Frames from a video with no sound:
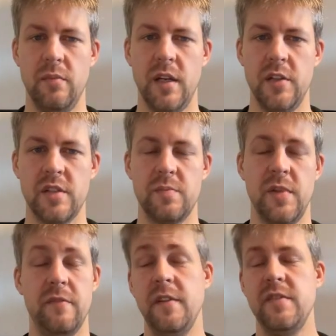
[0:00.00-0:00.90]
I just spent
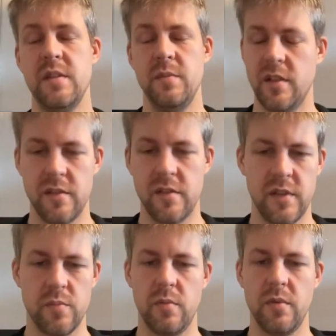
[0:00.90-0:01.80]
50 minutes on this
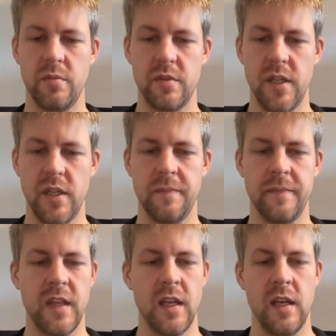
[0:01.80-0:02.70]
problem today.
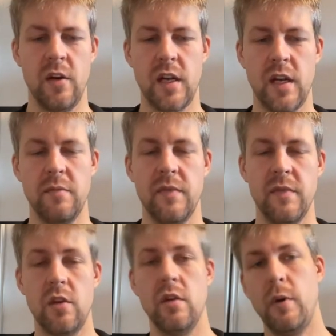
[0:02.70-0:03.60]
Okay,
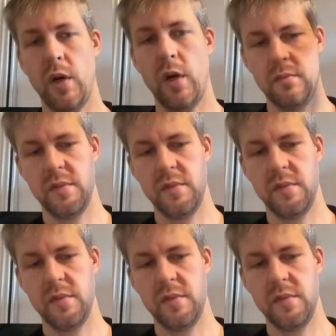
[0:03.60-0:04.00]
thank you everyone.